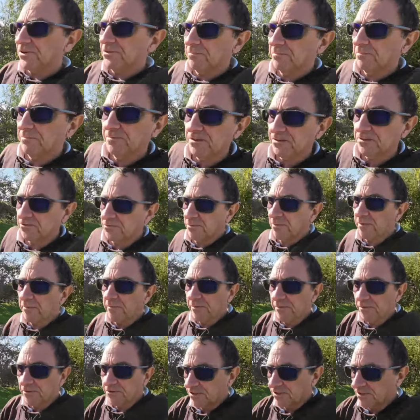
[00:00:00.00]
Oh,
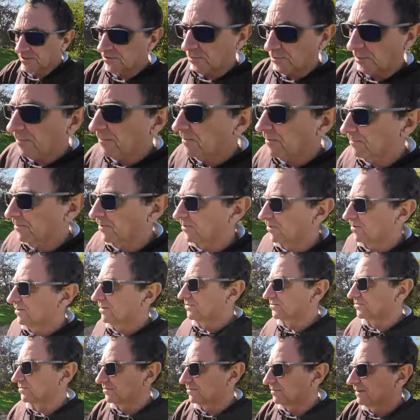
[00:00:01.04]
the swimming pool
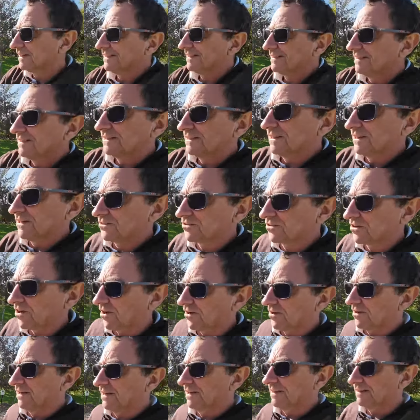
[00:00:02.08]
has
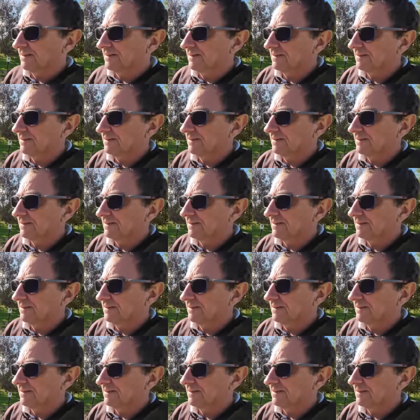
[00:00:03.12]
gone.